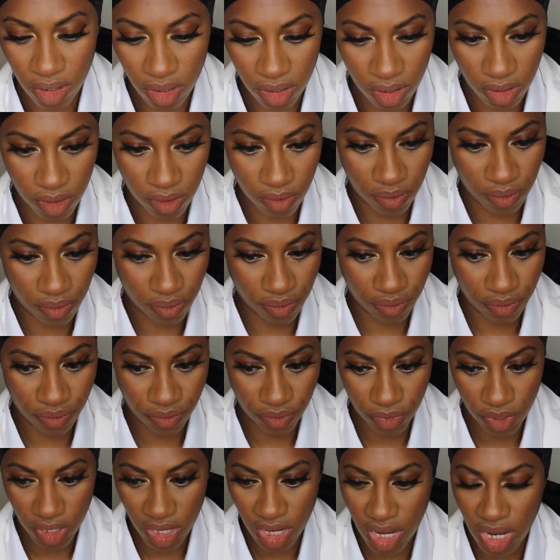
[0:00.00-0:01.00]
All
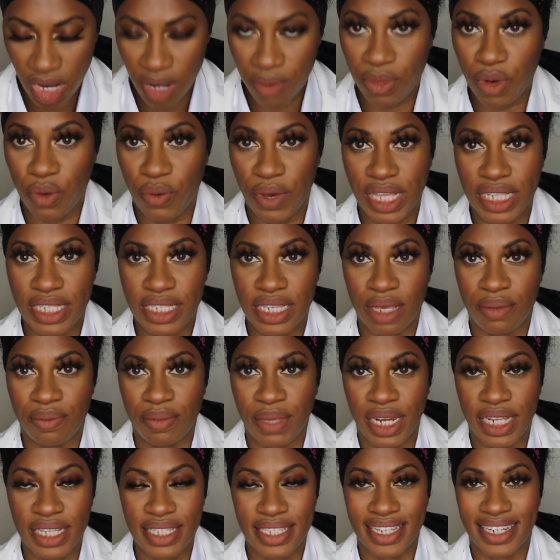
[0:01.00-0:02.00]
right, I'm gonna wait 10
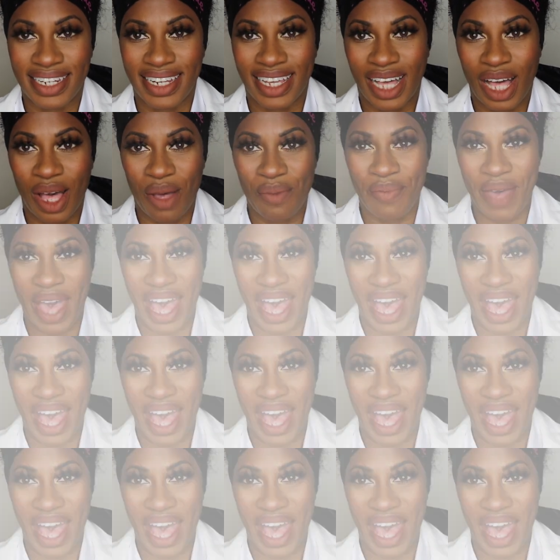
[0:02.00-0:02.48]
minutes and then come